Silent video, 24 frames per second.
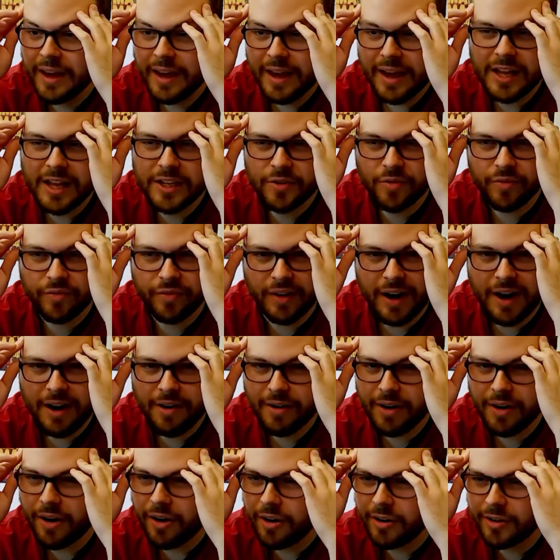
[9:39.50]
It's
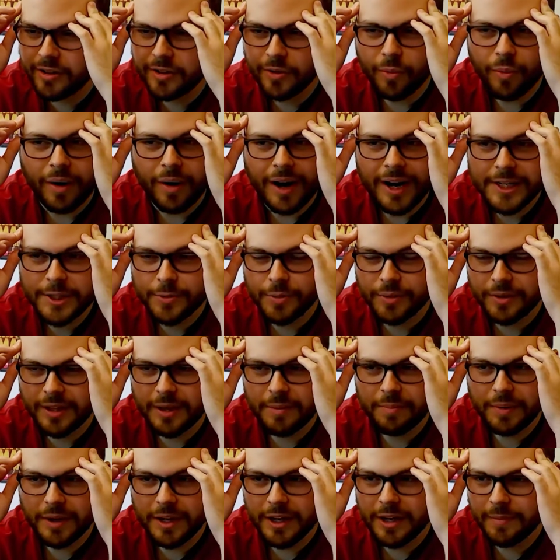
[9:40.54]
very hard to watch with
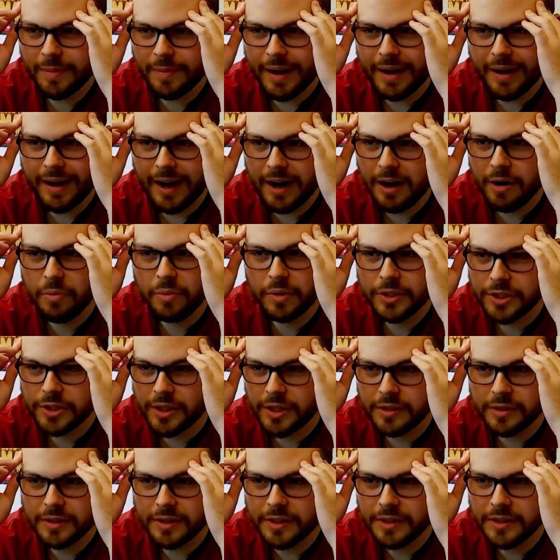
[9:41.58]
it being about heroin
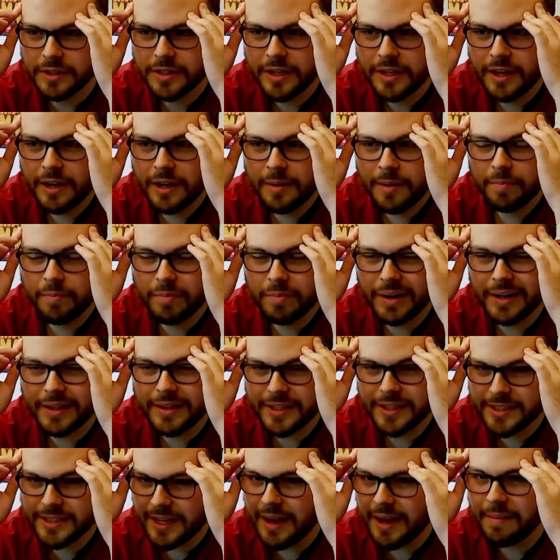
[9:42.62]
junkies, but at the
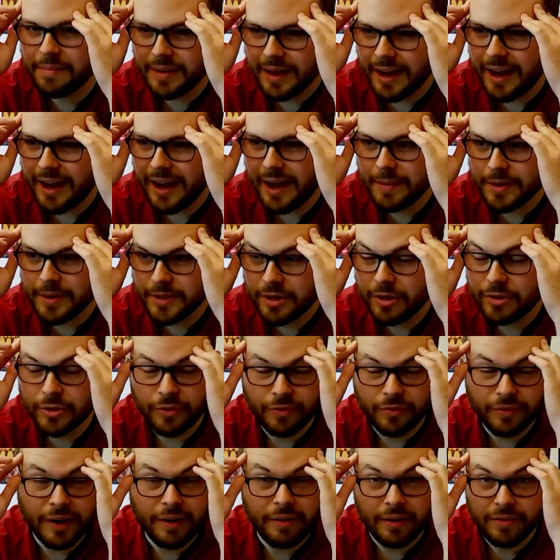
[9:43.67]
same time, it's also
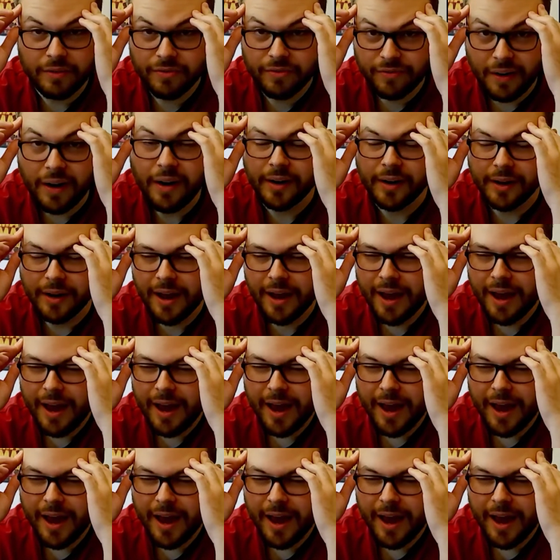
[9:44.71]
very funny.